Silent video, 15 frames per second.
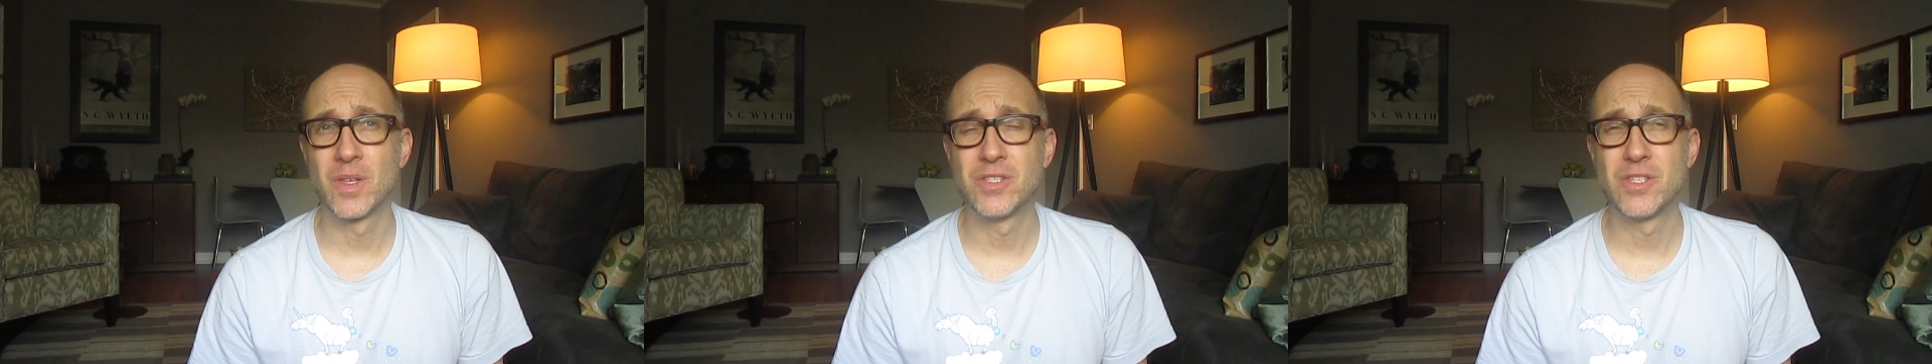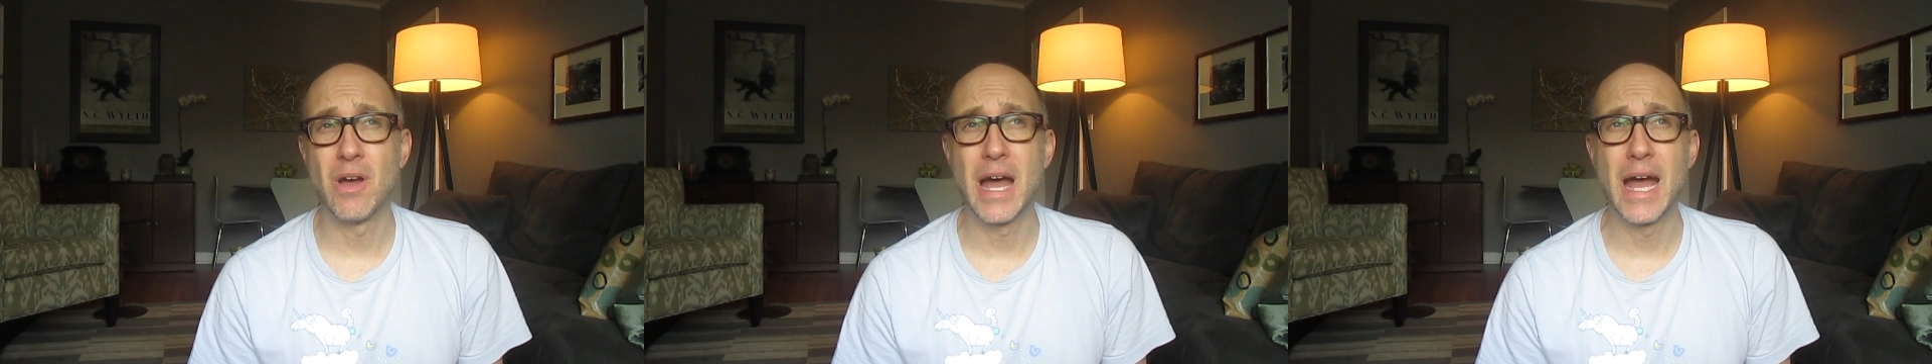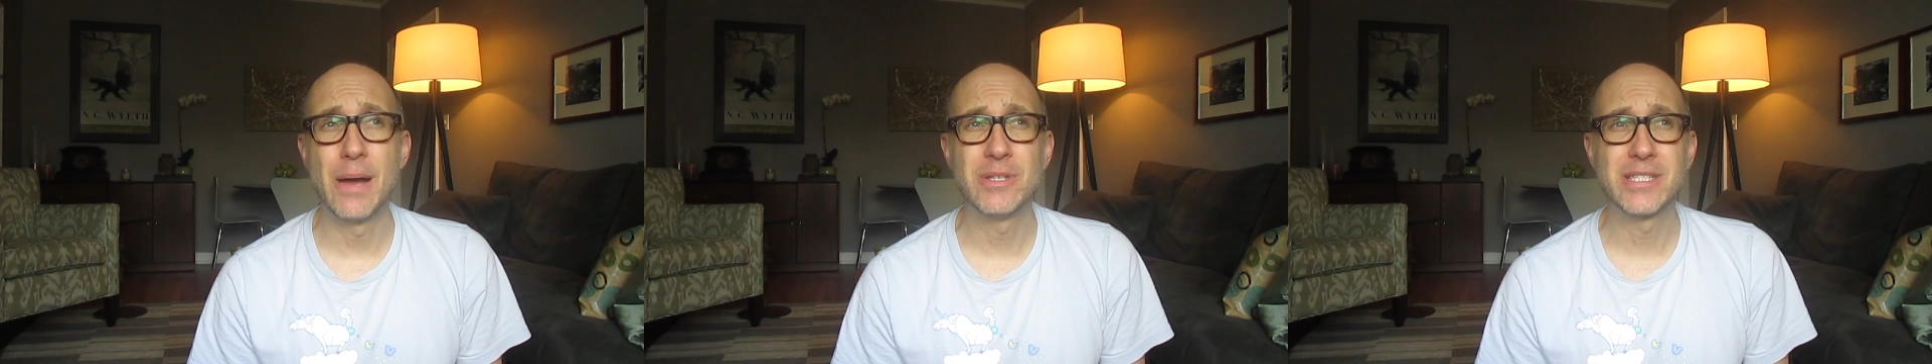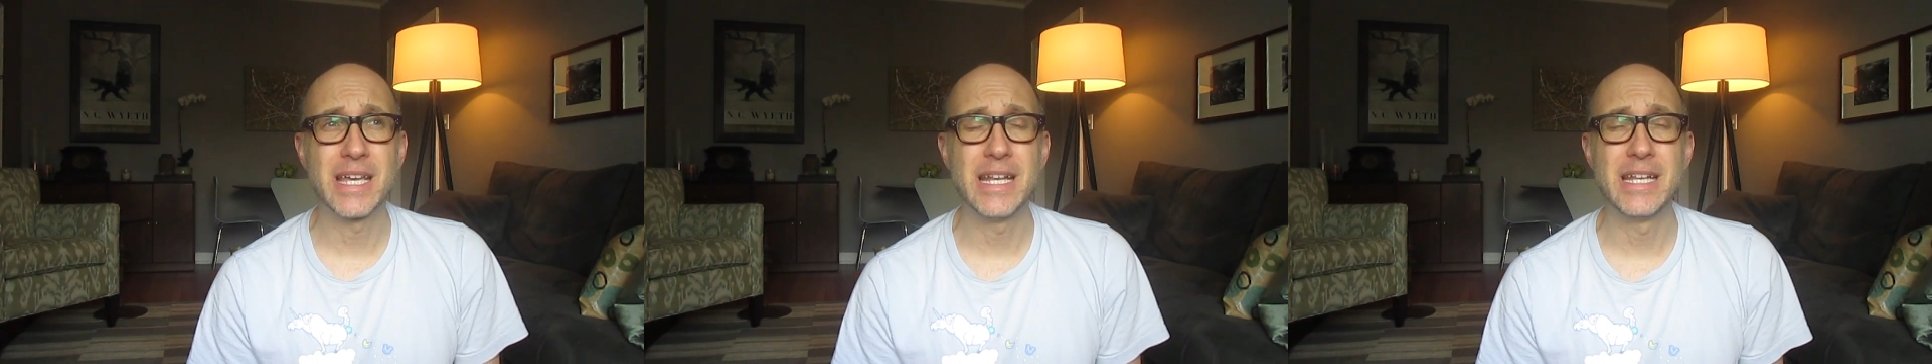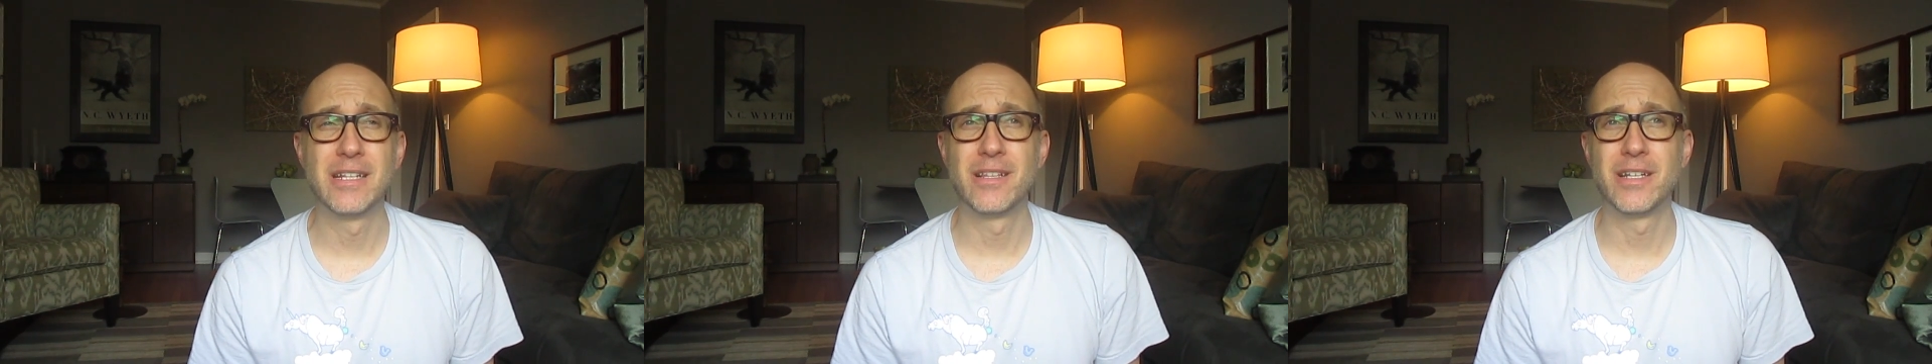So I was
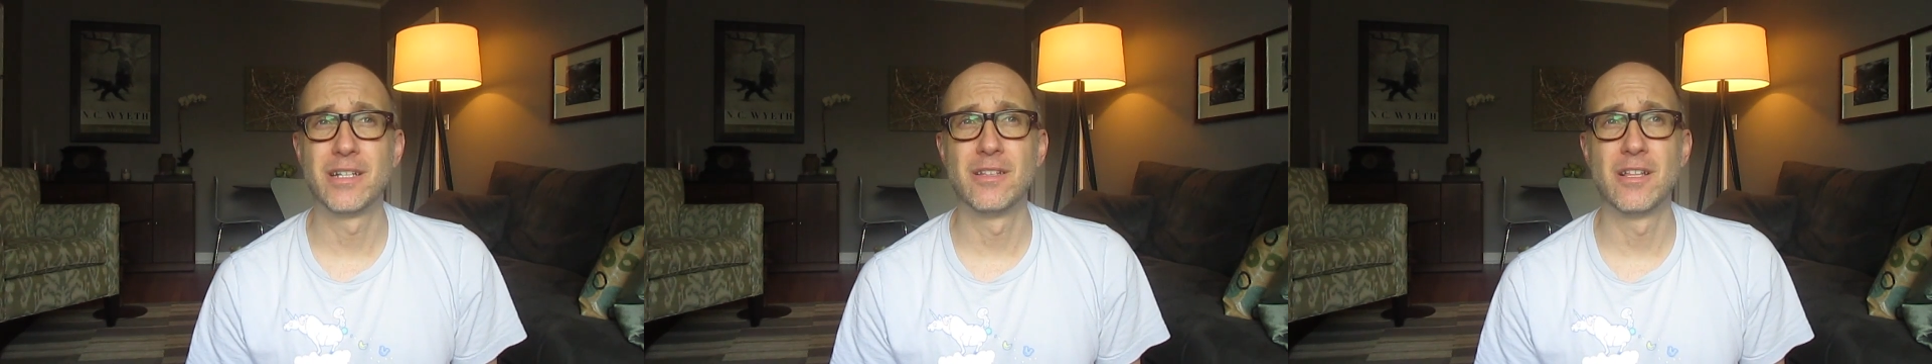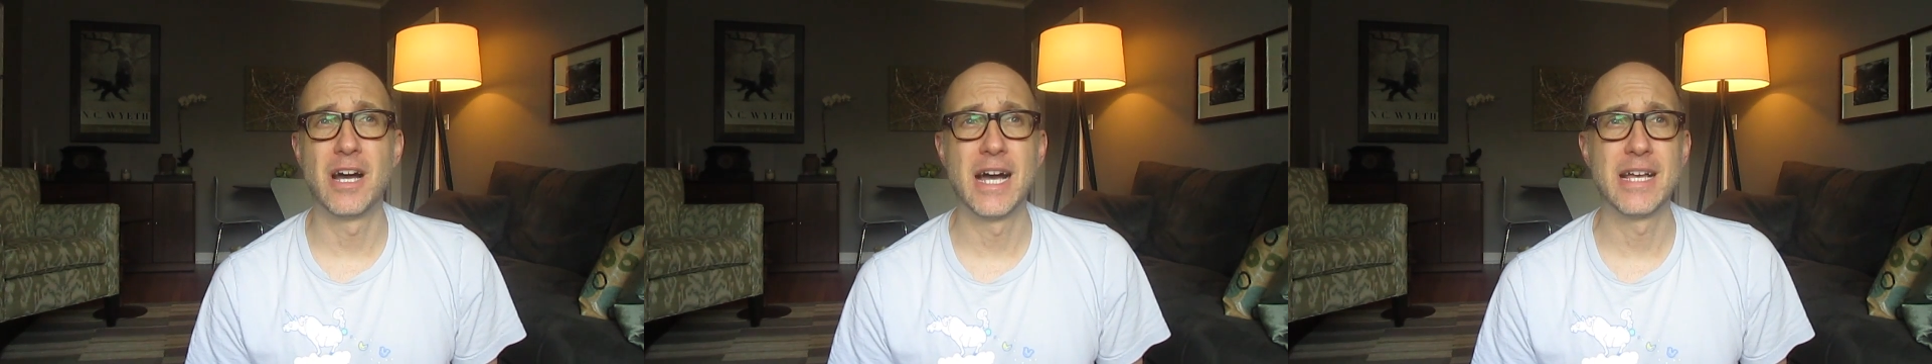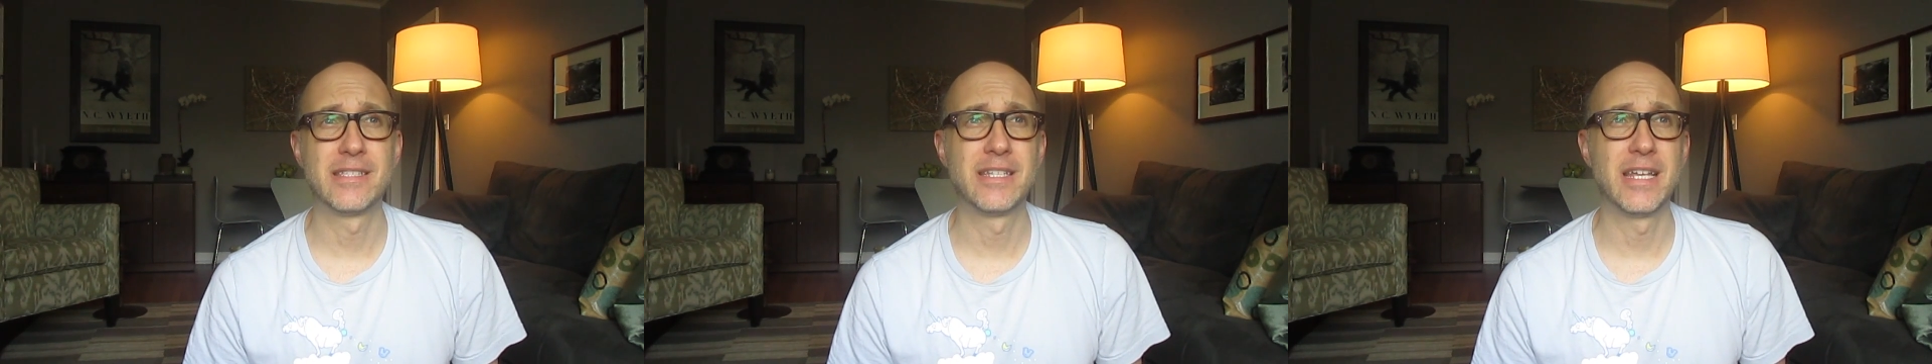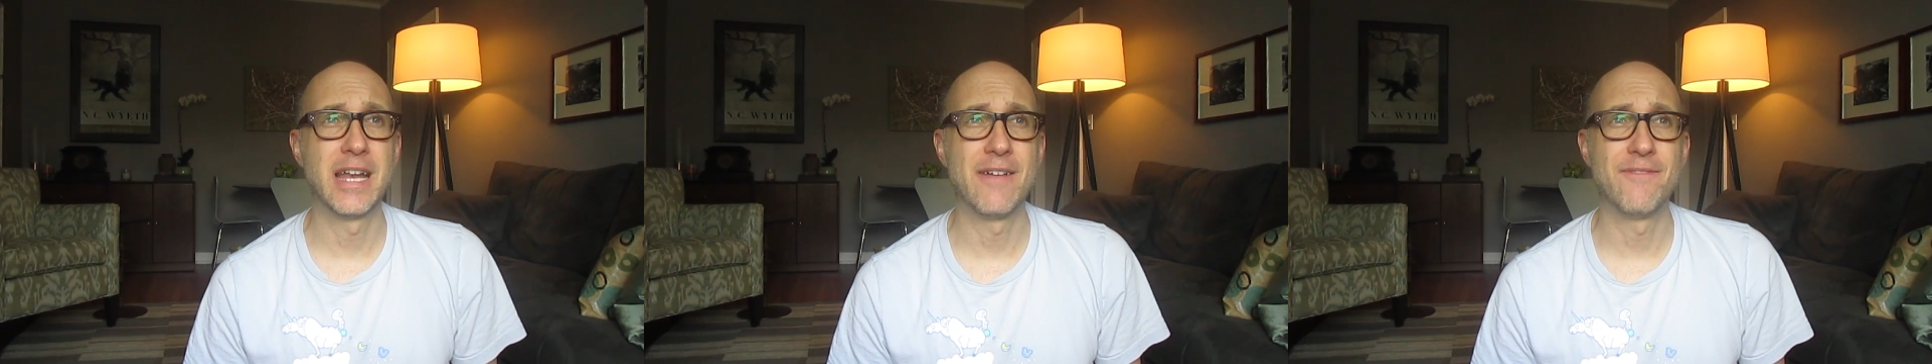getting a little lost and